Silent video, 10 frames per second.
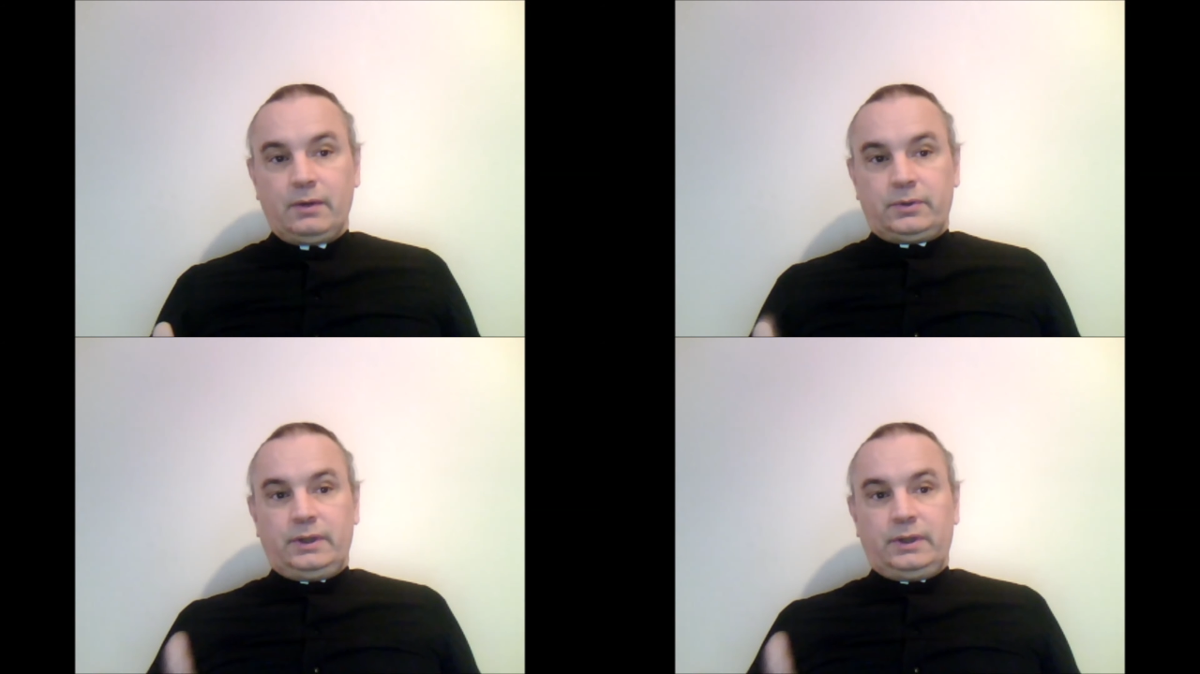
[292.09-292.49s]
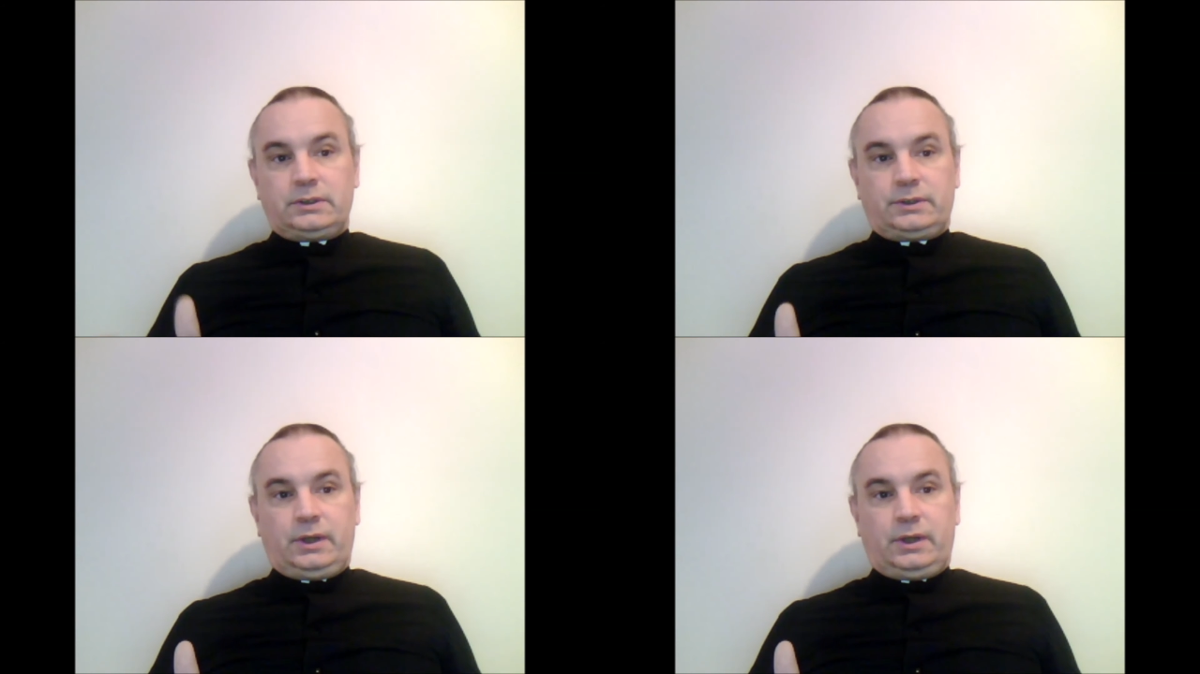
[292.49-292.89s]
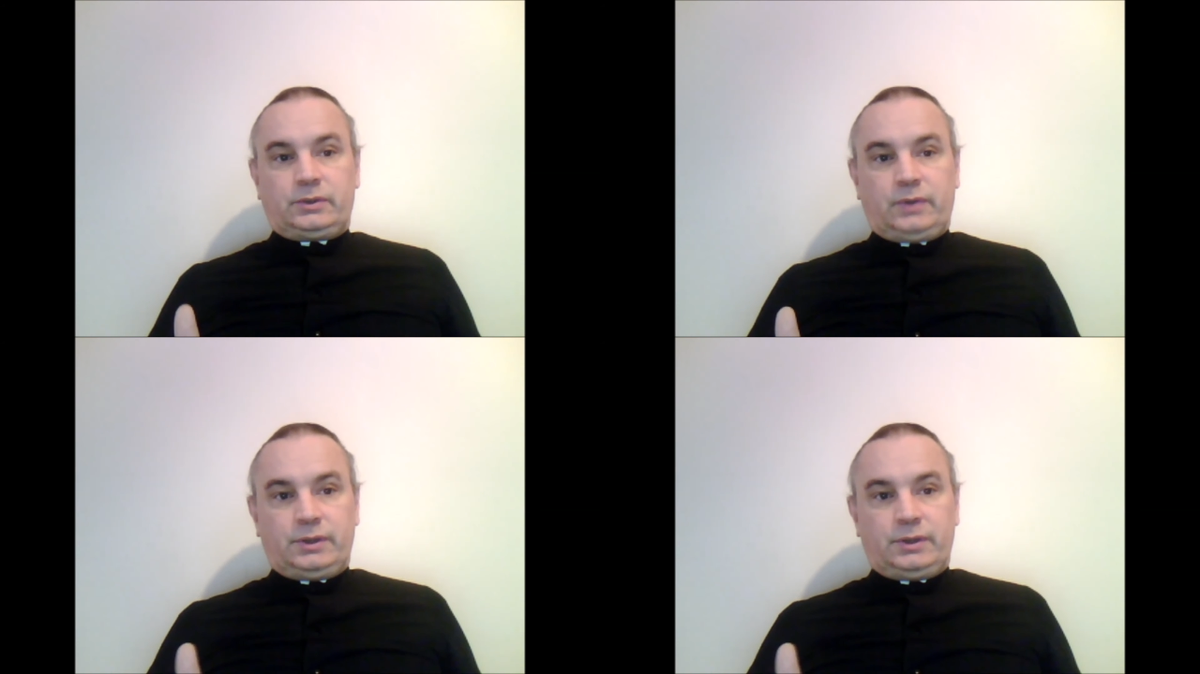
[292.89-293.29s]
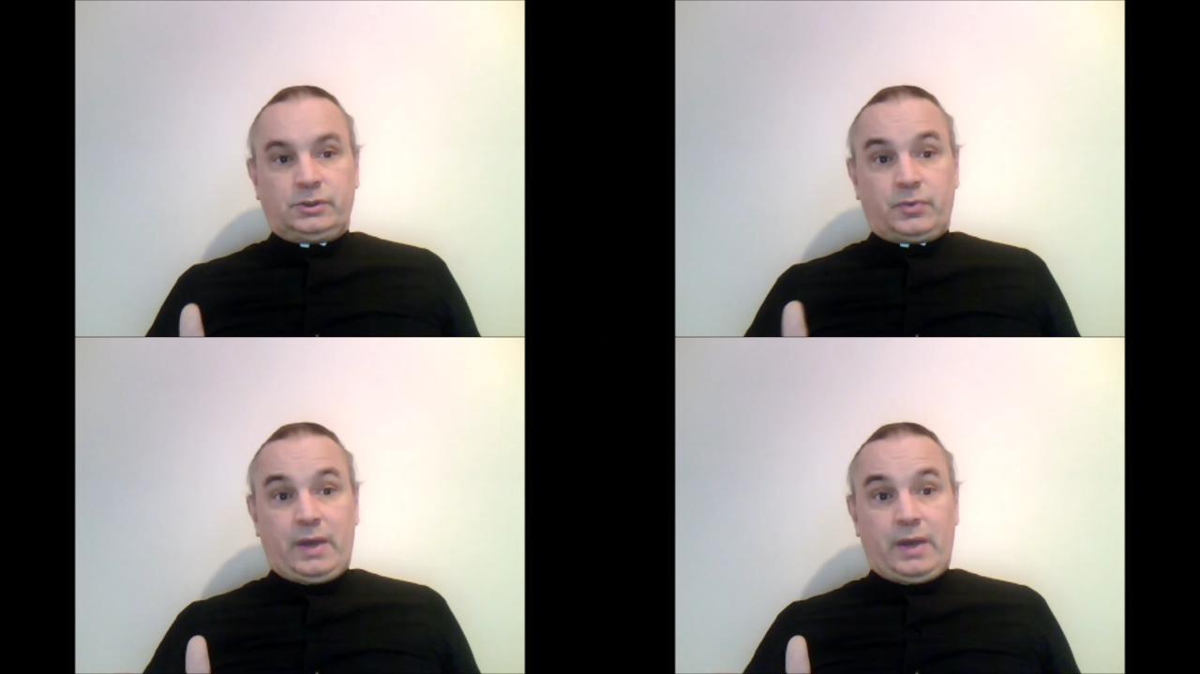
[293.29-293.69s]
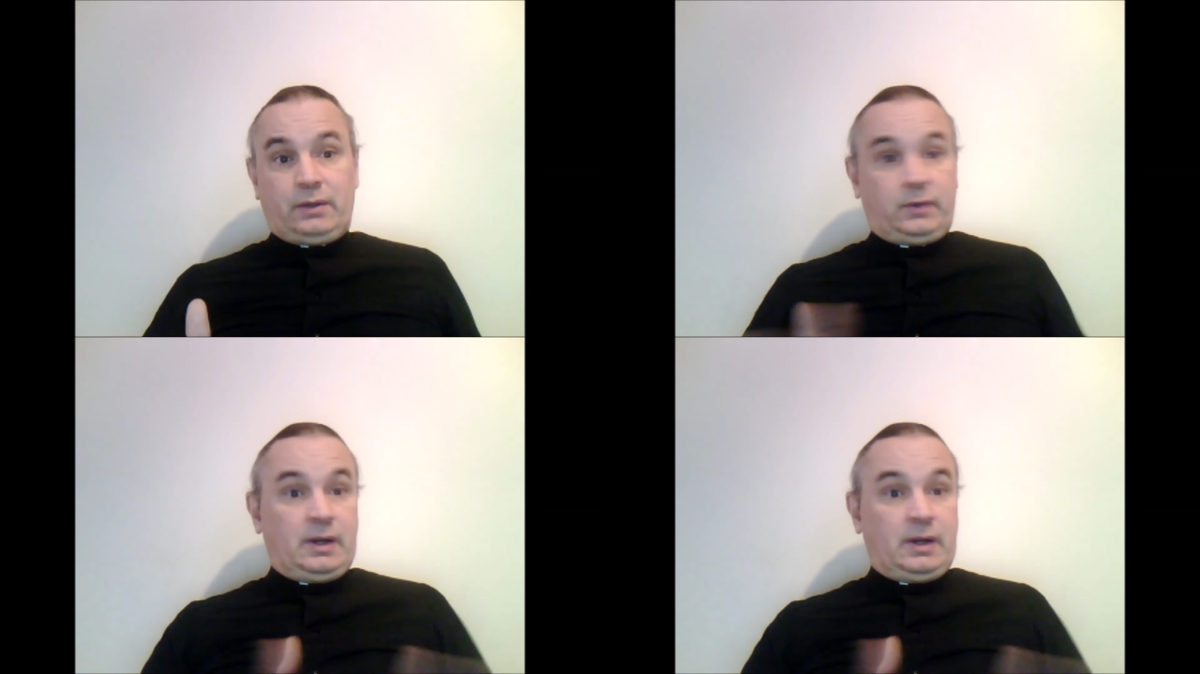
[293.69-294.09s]
traditionalist consecrations as
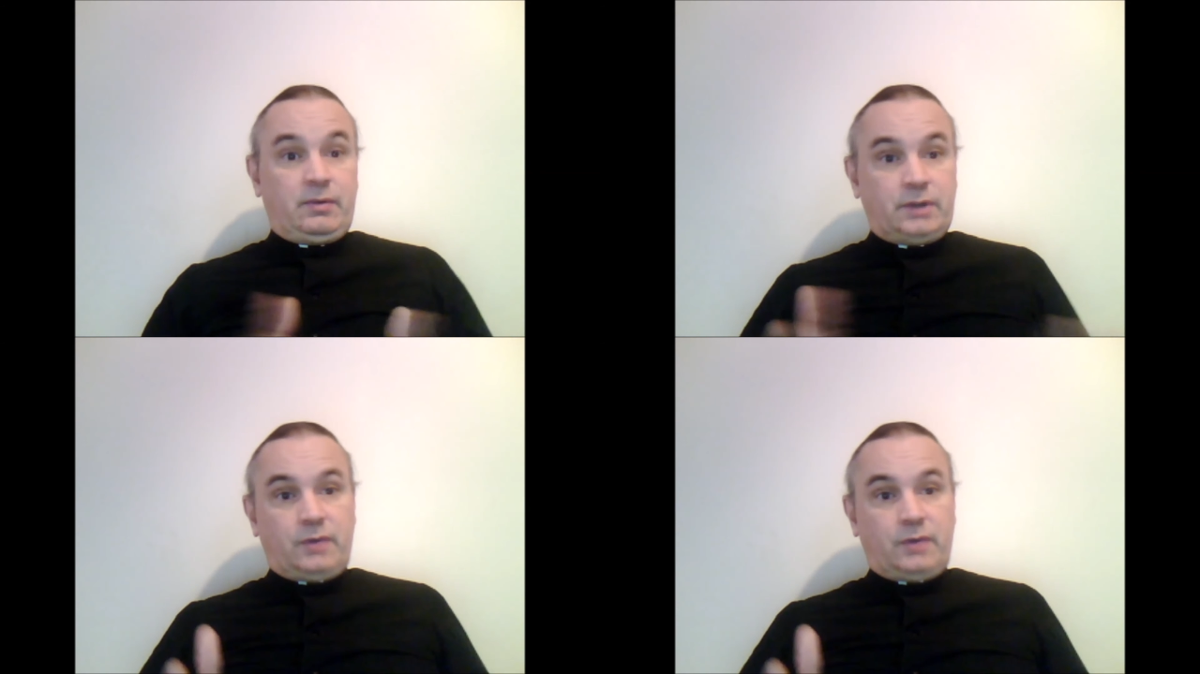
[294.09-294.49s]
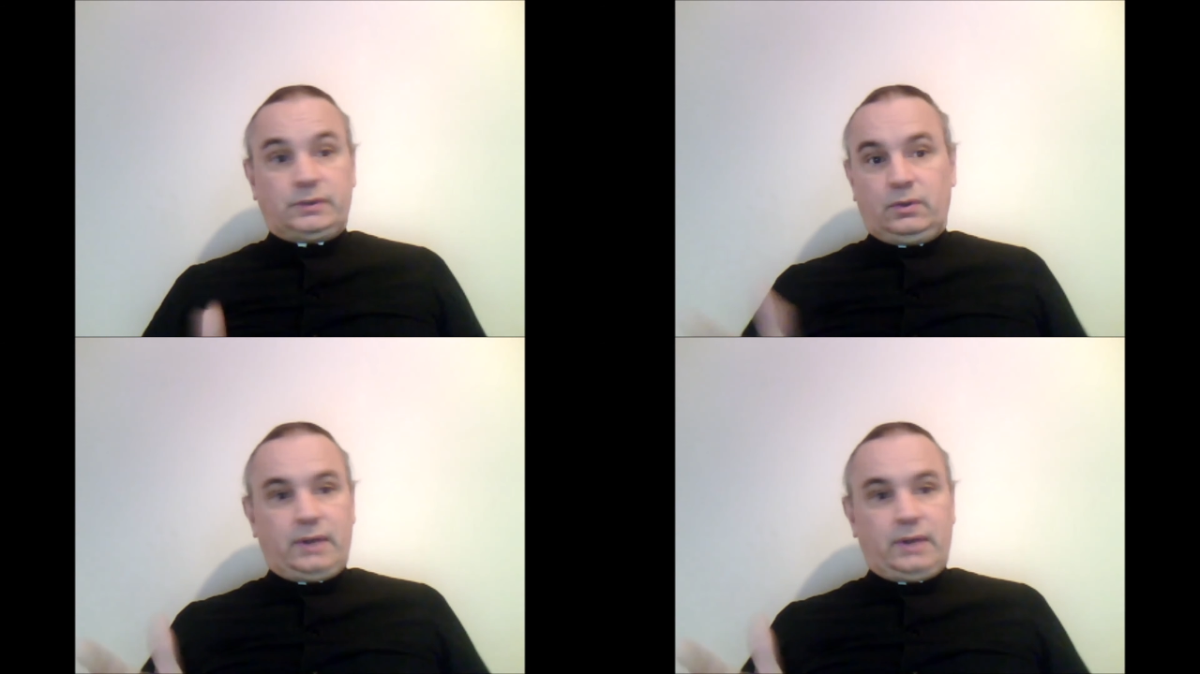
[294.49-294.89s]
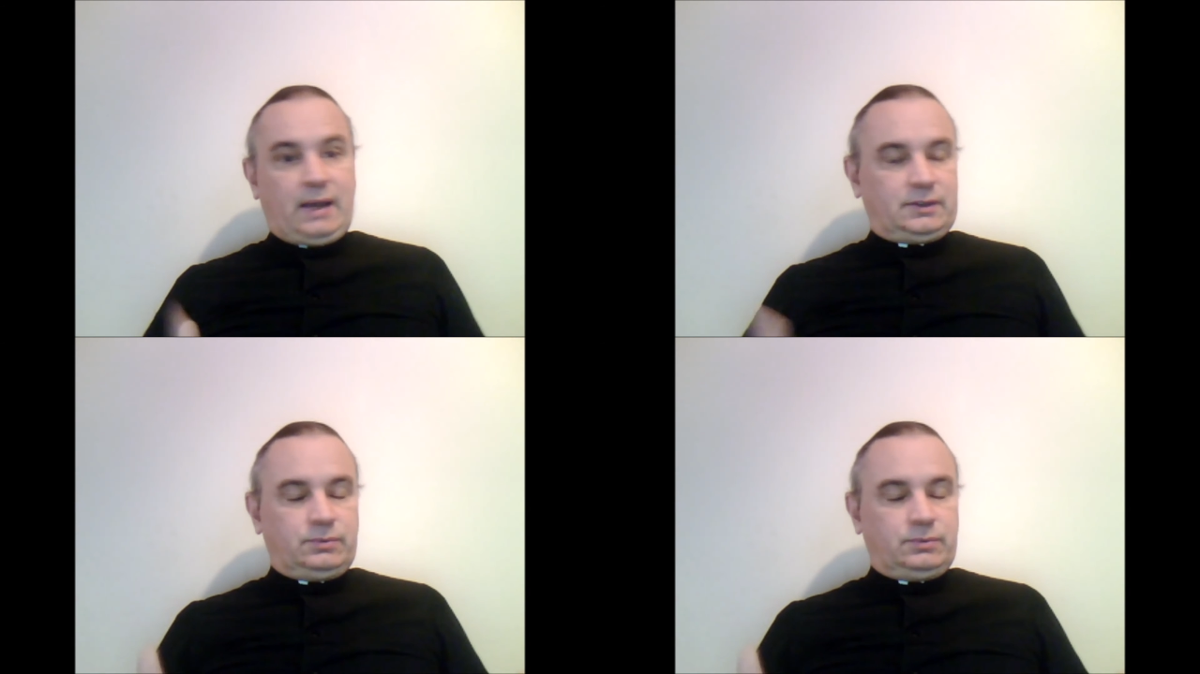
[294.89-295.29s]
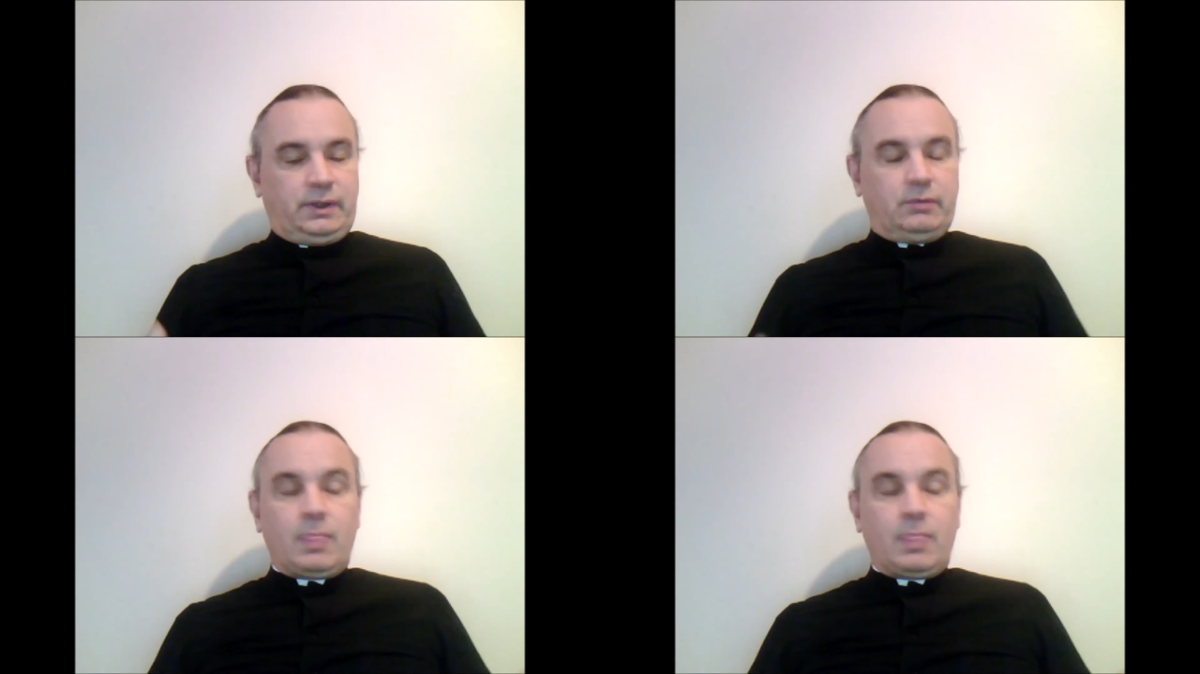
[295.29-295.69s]
valid, or any of his others, the Old Catholics, whatever?